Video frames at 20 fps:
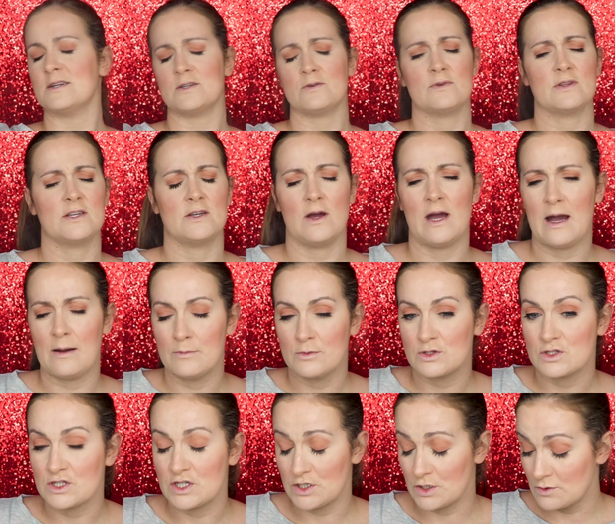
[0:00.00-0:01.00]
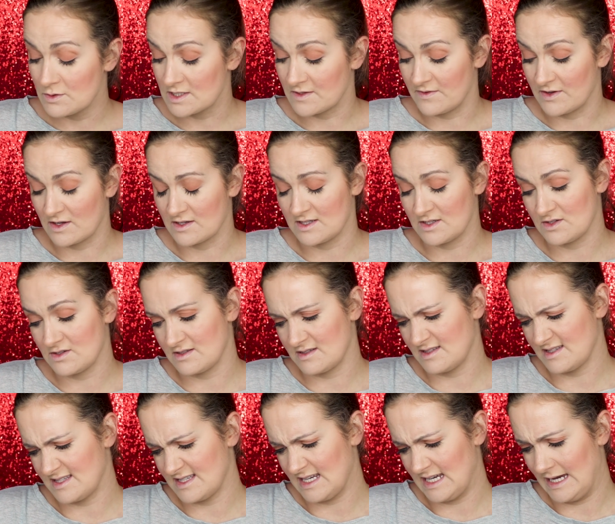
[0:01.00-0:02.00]
I don't really know how much to use of it because it
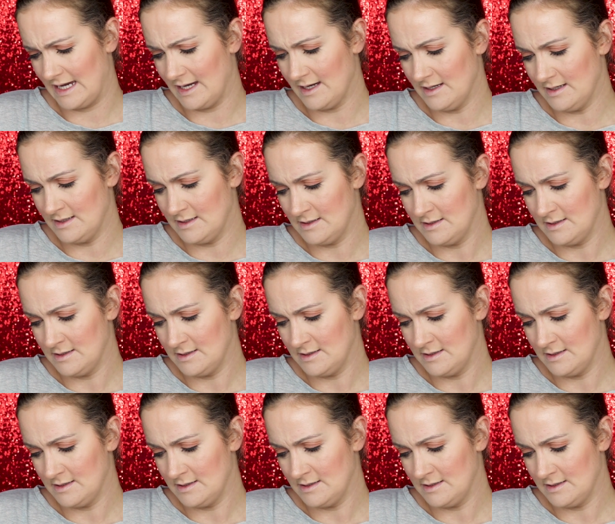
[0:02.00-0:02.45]
doesn't say.